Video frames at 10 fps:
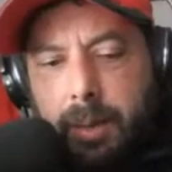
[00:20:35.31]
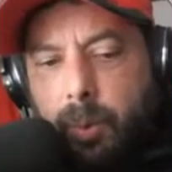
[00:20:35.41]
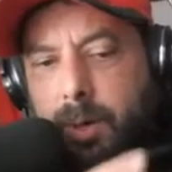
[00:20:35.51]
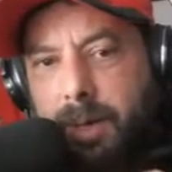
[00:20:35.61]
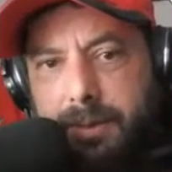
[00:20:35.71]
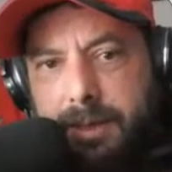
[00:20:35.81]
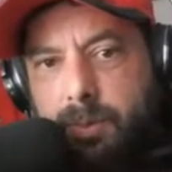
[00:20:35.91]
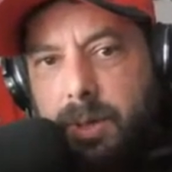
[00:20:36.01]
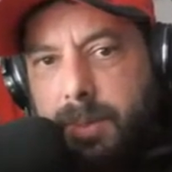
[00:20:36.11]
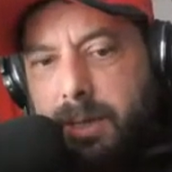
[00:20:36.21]
what about
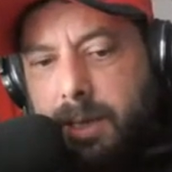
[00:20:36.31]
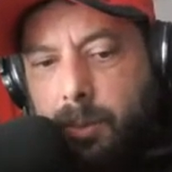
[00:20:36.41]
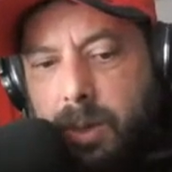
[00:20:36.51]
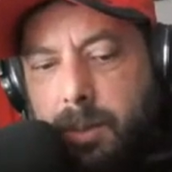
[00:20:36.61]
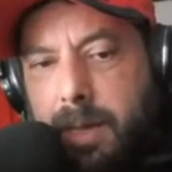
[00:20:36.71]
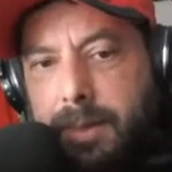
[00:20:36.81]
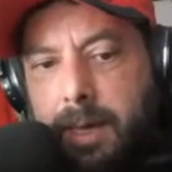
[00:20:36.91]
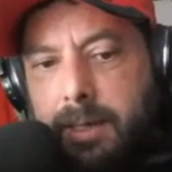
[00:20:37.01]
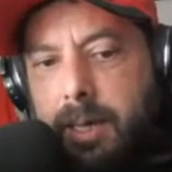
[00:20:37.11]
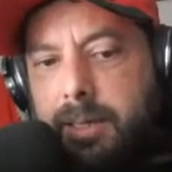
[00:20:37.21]
this what about that what about that